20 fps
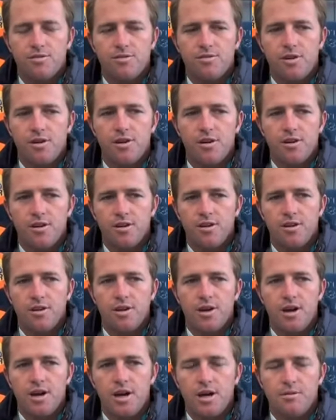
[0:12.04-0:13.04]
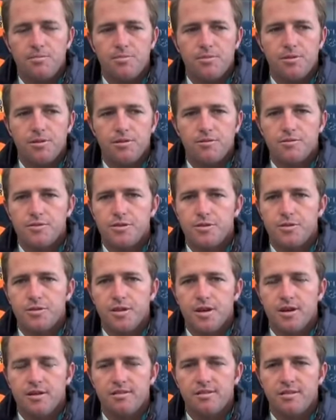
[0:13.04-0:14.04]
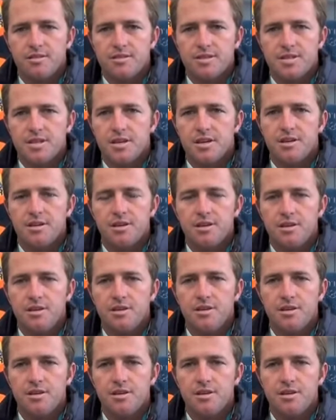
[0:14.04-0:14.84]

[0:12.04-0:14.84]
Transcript: started in April of 2010,